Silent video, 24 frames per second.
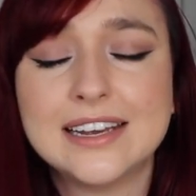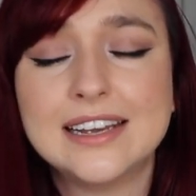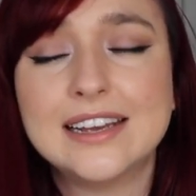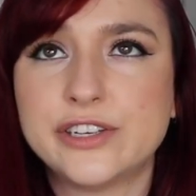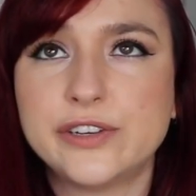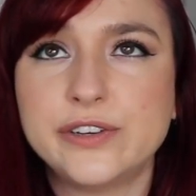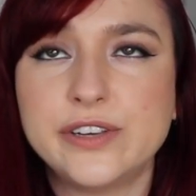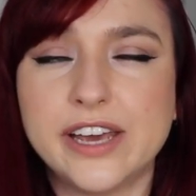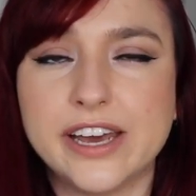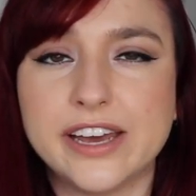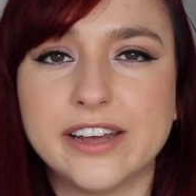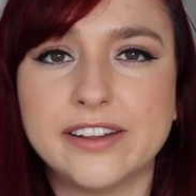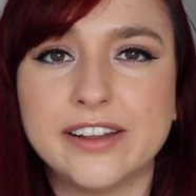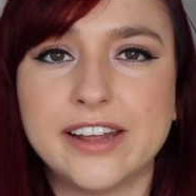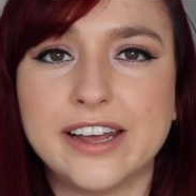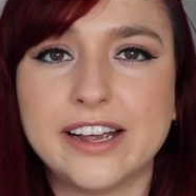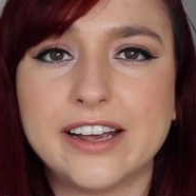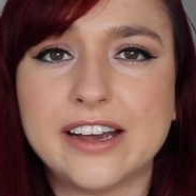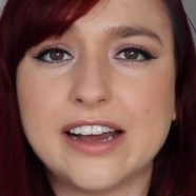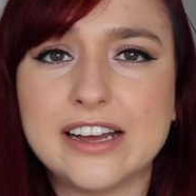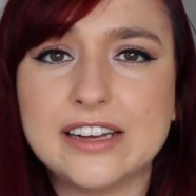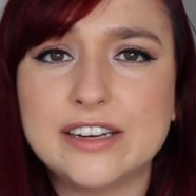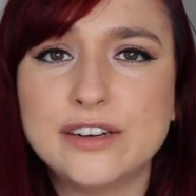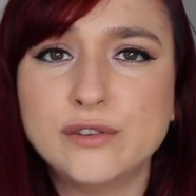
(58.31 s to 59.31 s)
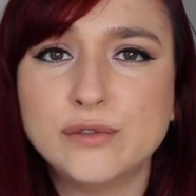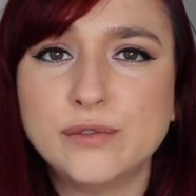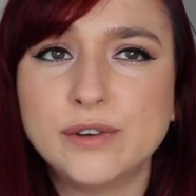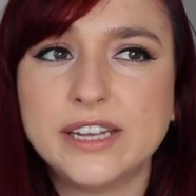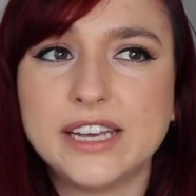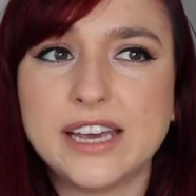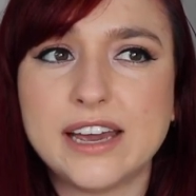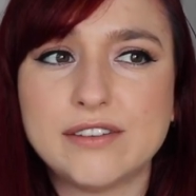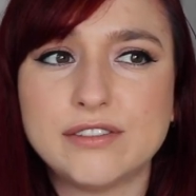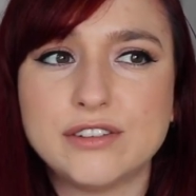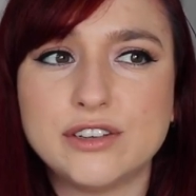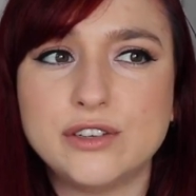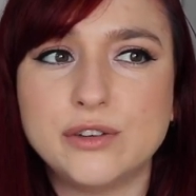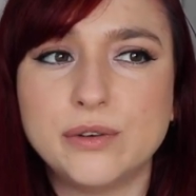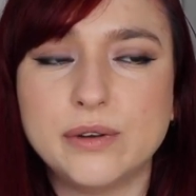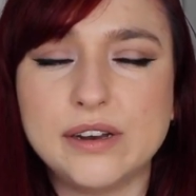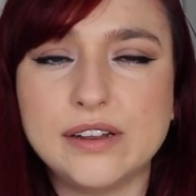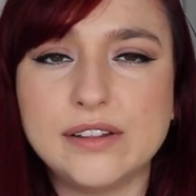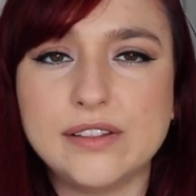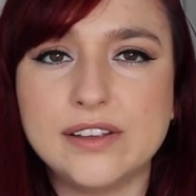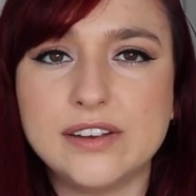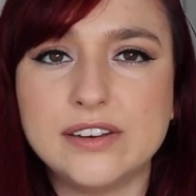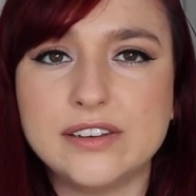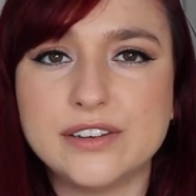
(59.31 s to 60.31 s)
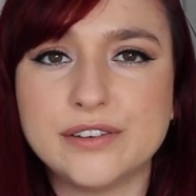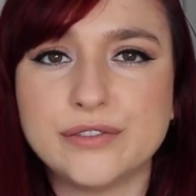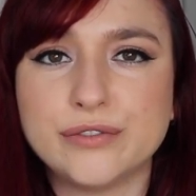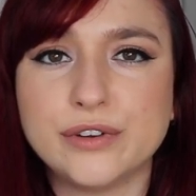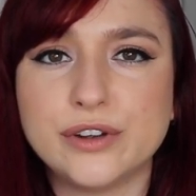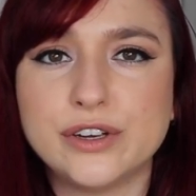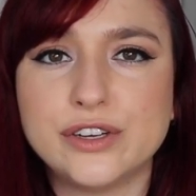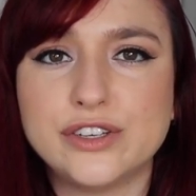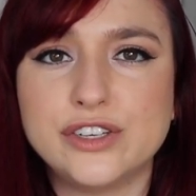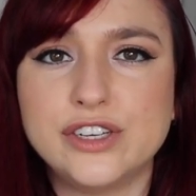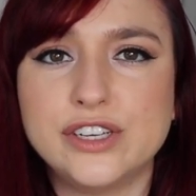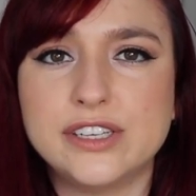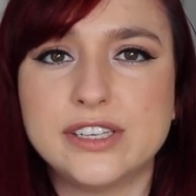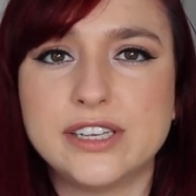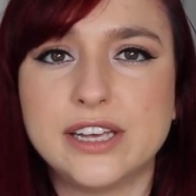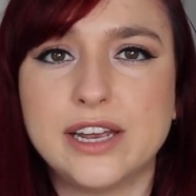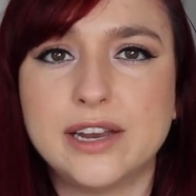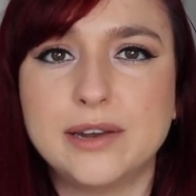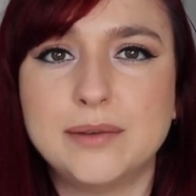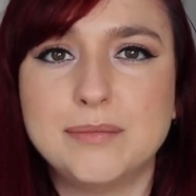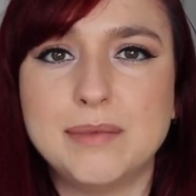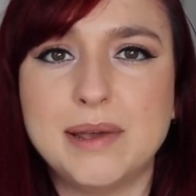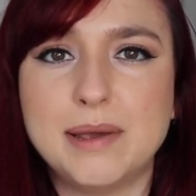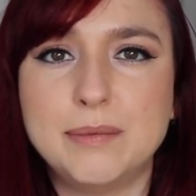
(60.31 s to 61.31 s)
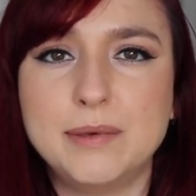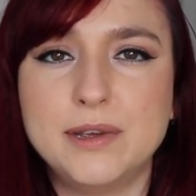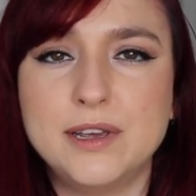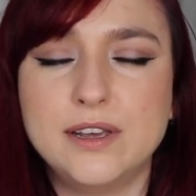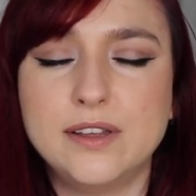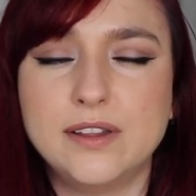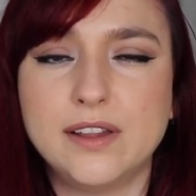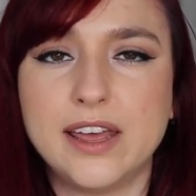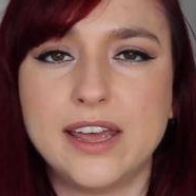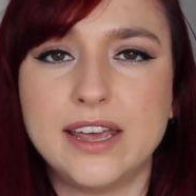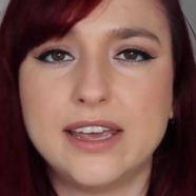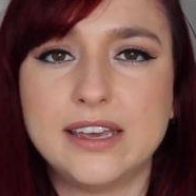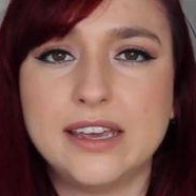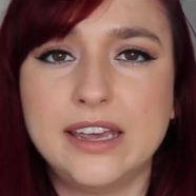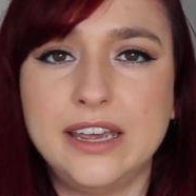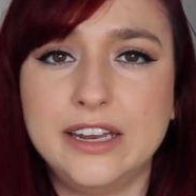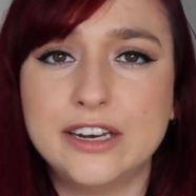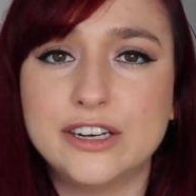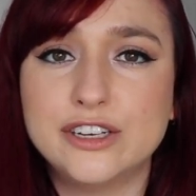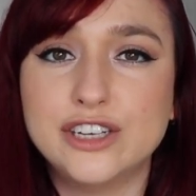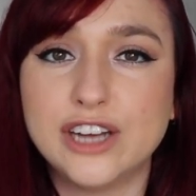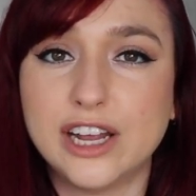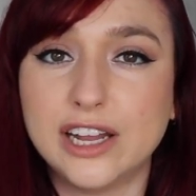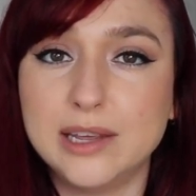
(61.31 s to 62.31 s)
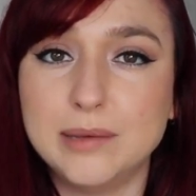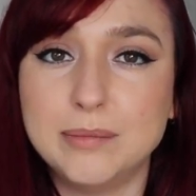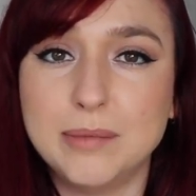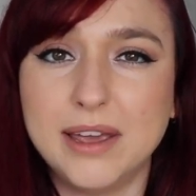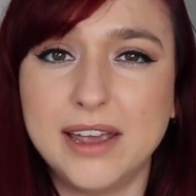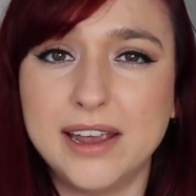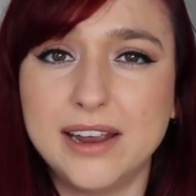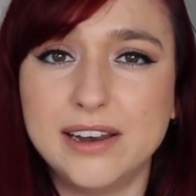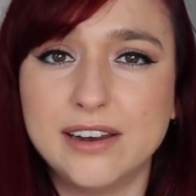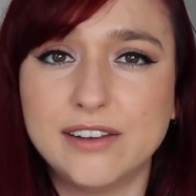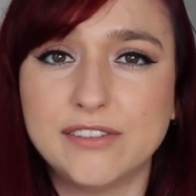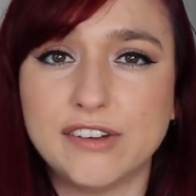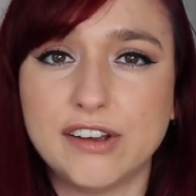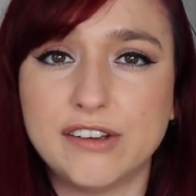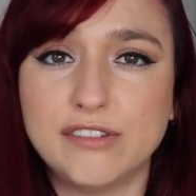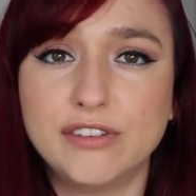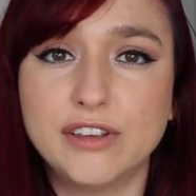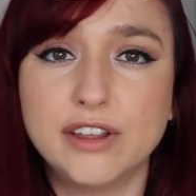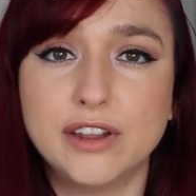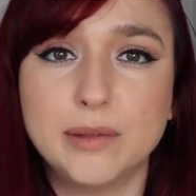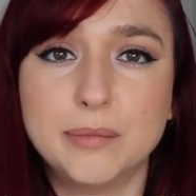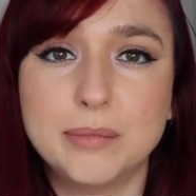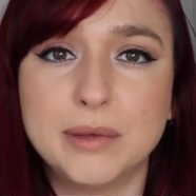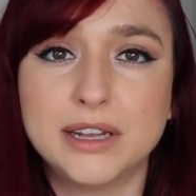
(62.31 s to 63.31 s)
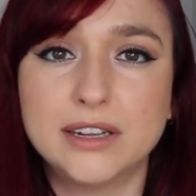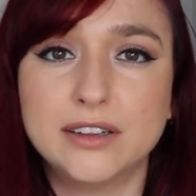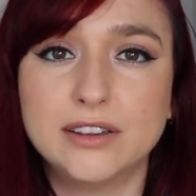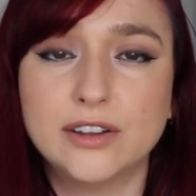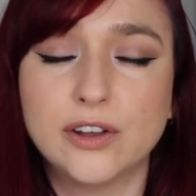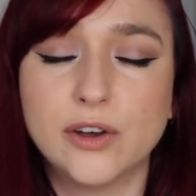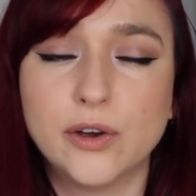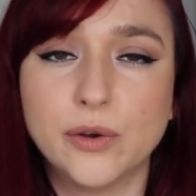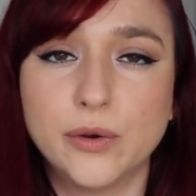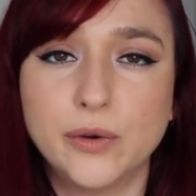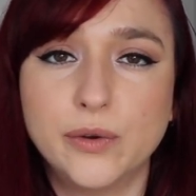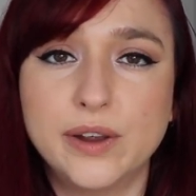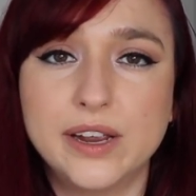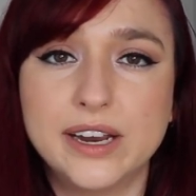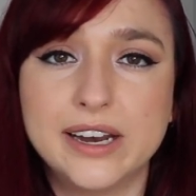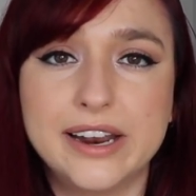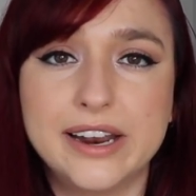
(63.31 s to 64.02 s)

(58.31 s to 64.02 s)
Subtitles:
So yeah, I didn't really have to do anything different. She said maybe eat a jelly bean if I feel a bit low in